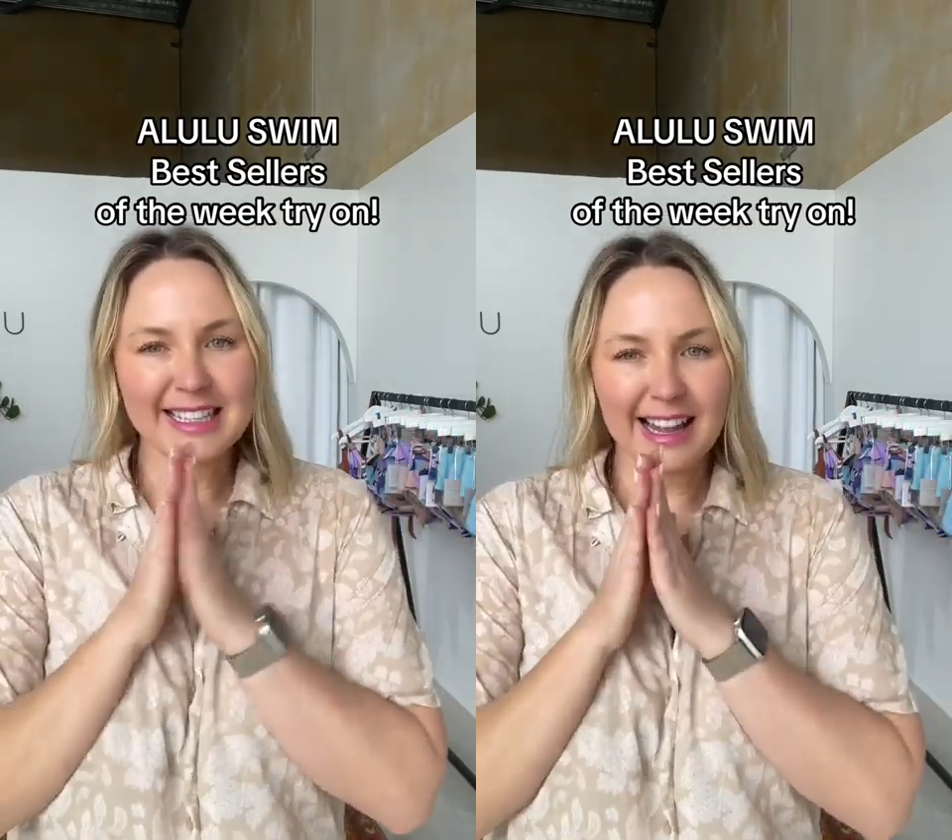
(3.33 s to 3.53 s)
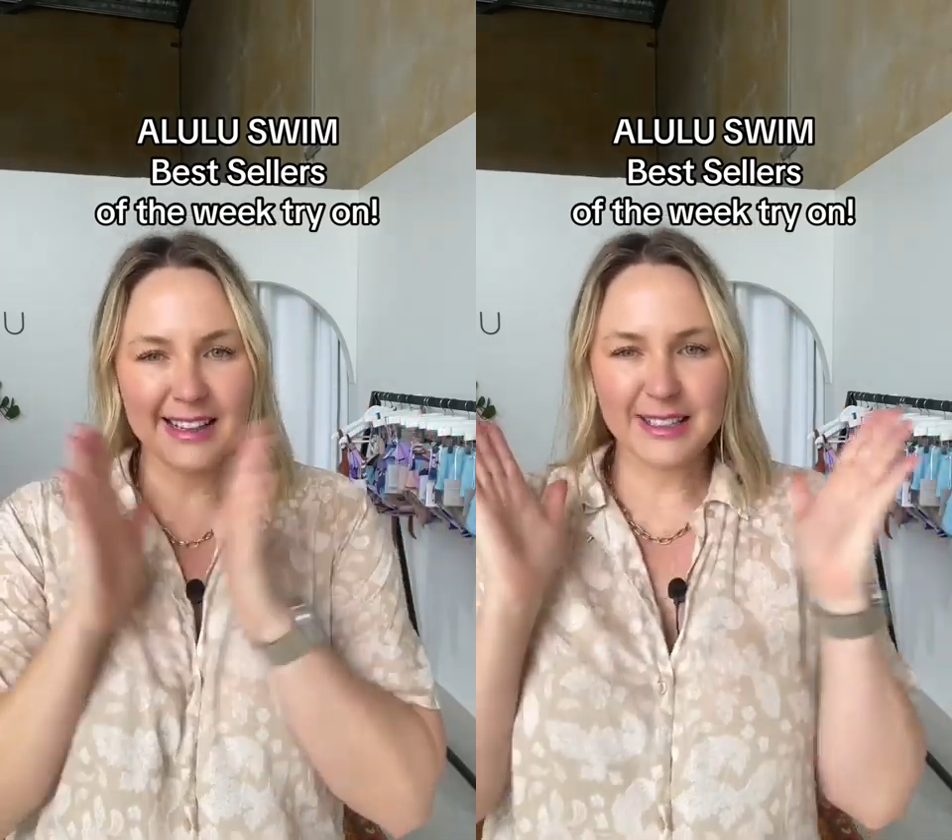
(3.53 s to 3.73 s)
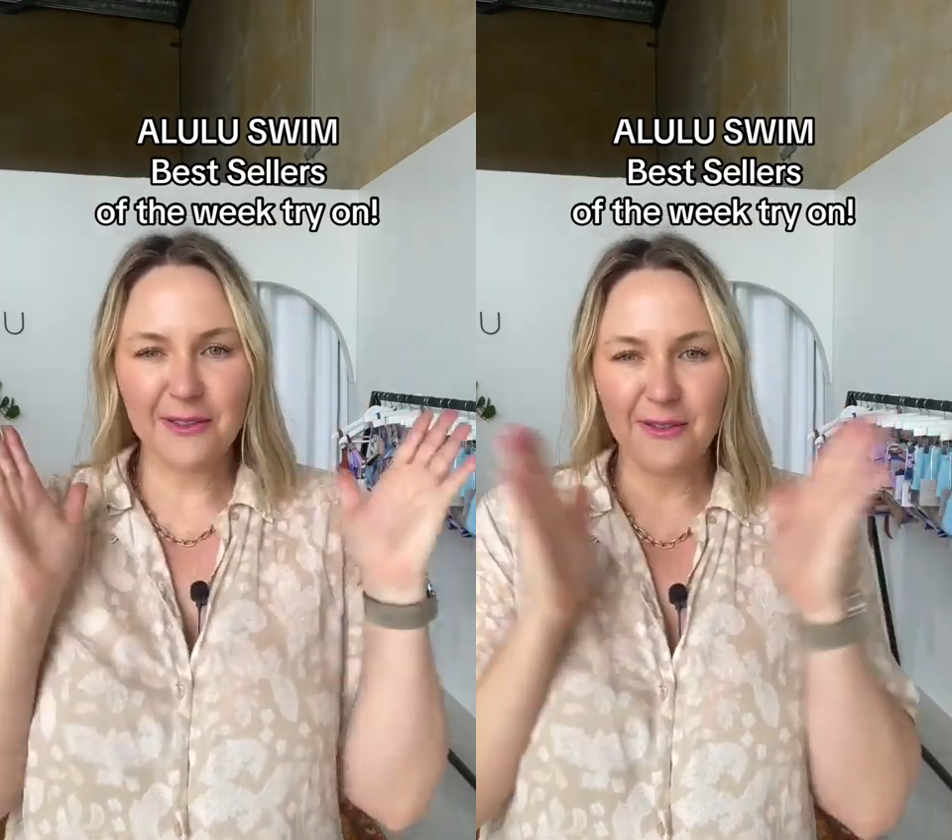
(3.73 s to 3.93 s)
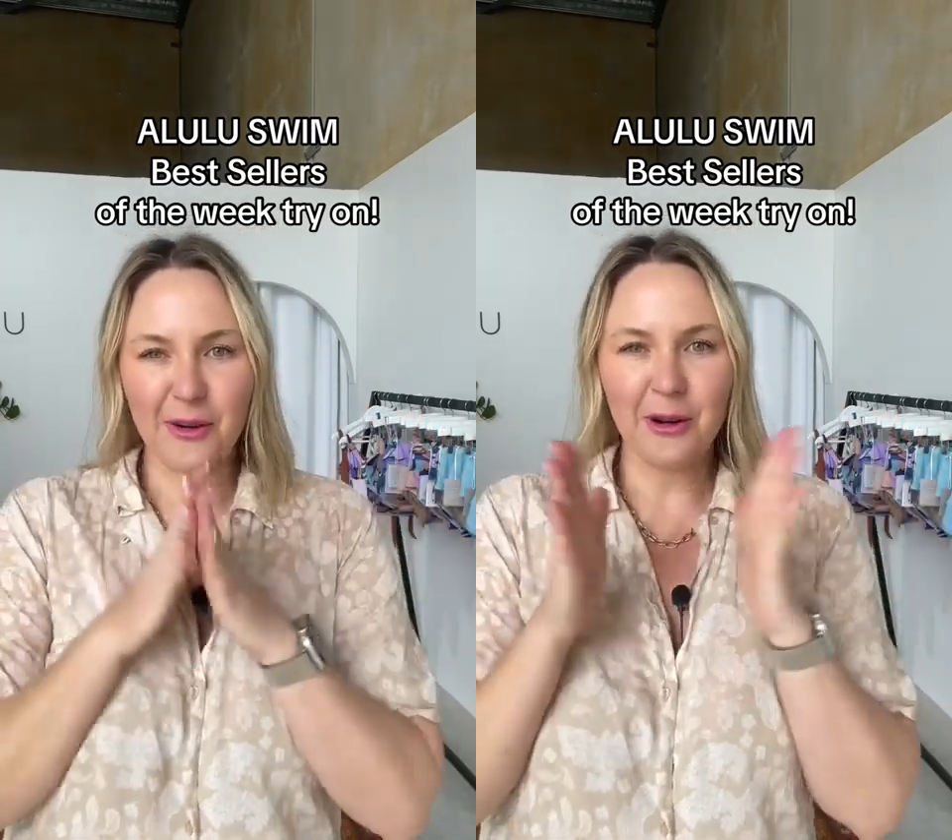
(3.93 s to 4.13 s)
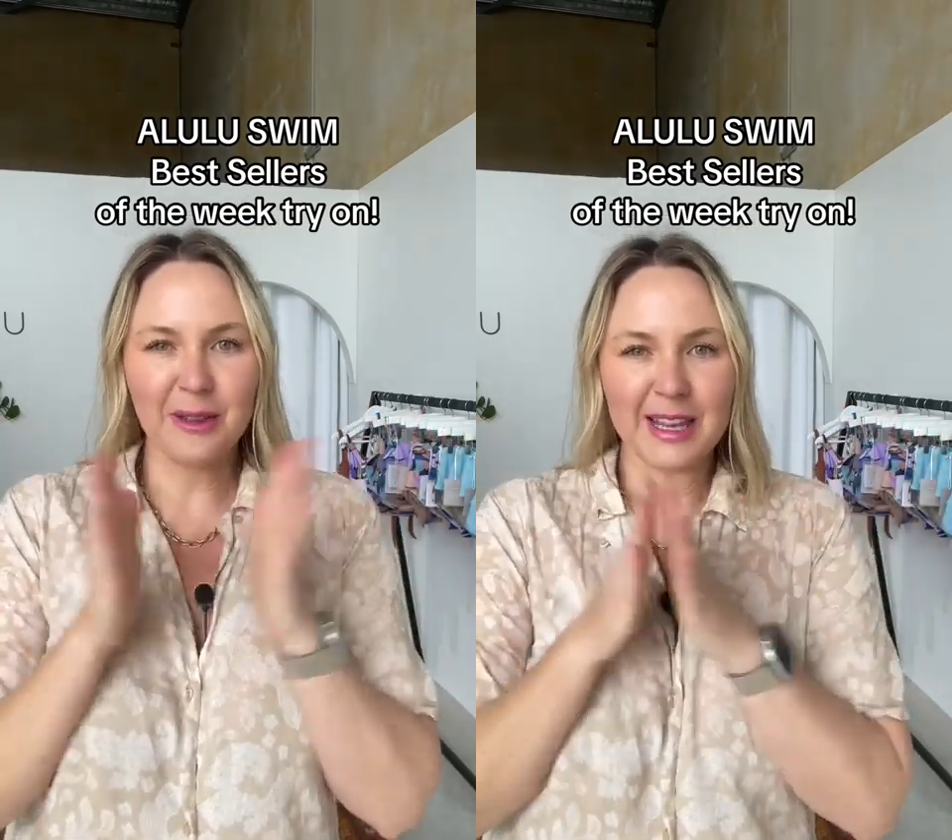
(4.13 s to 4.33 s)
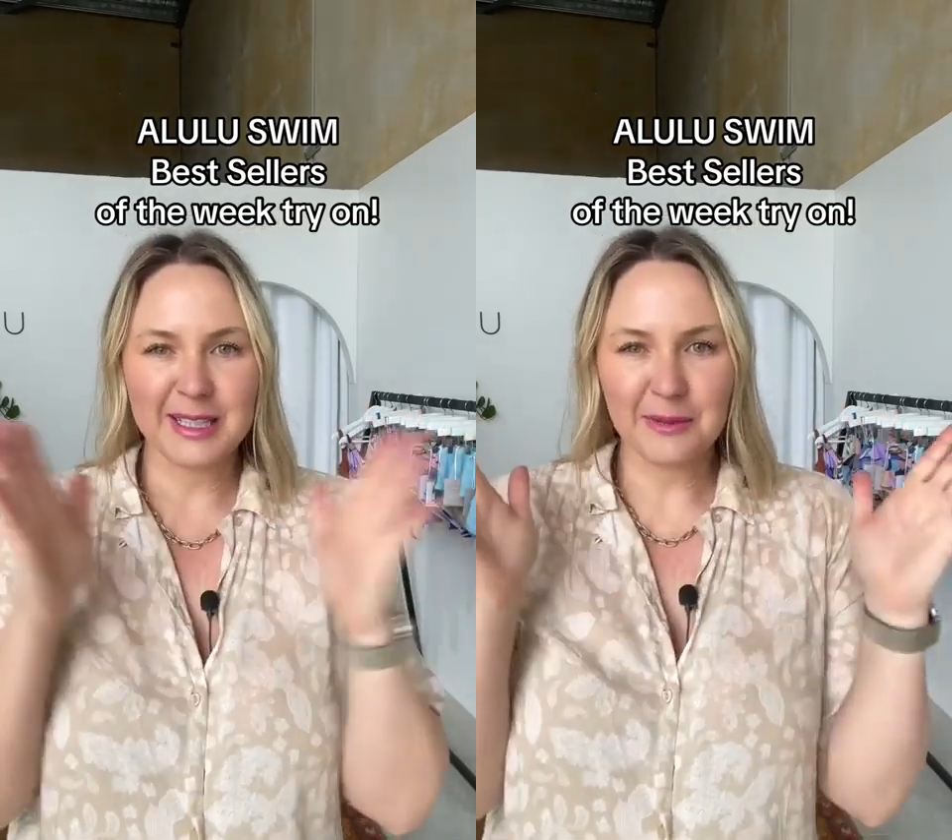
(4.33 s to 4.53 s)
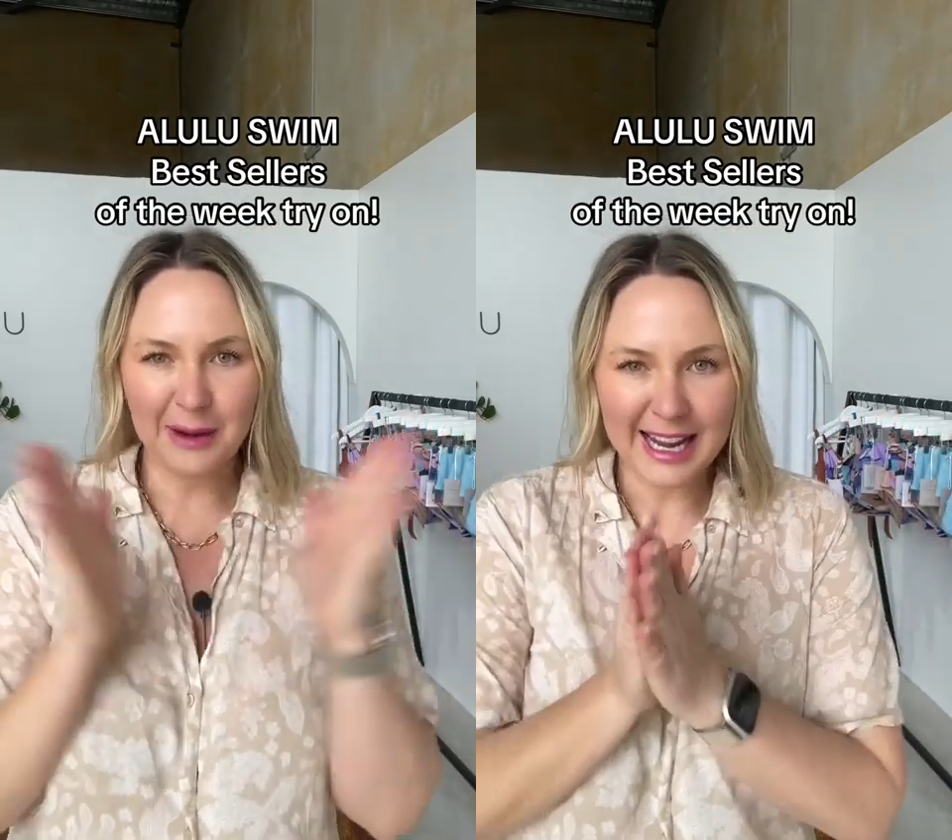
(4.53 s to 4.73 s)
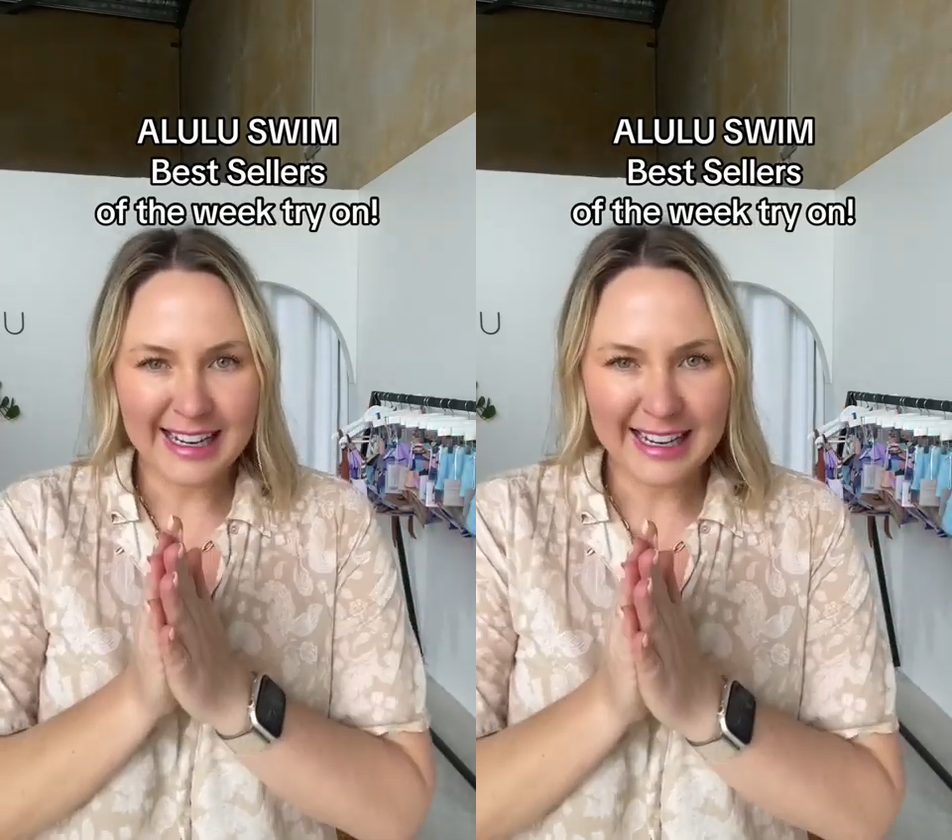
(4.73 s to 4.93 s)
sellers for this
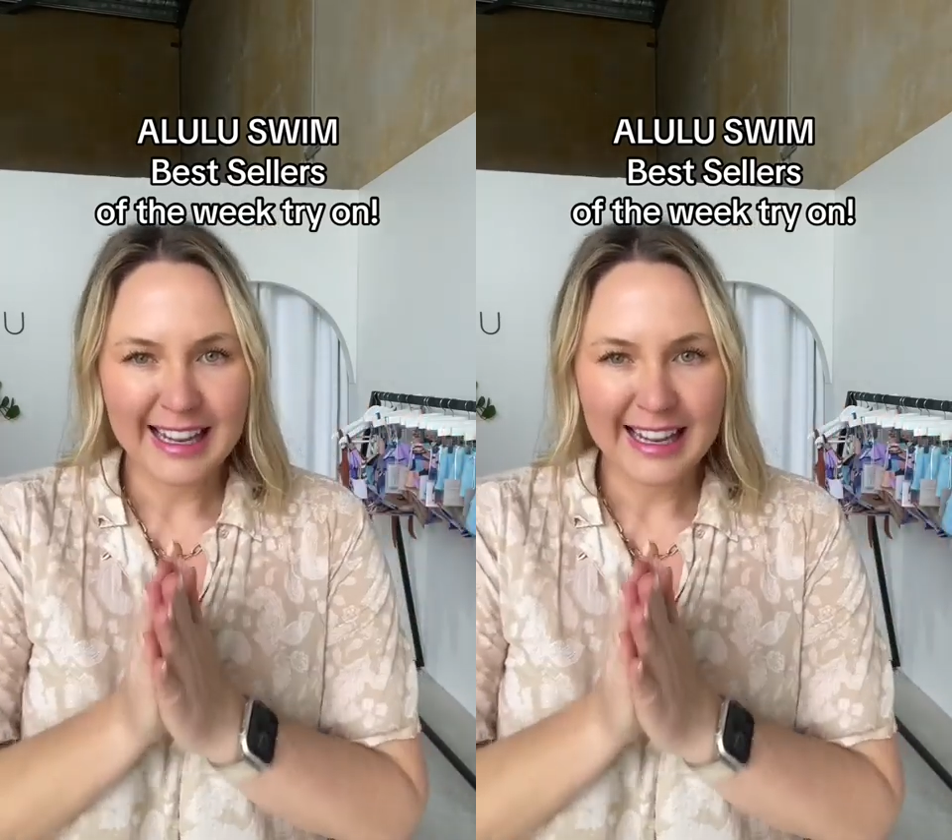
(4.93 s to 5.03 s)
week.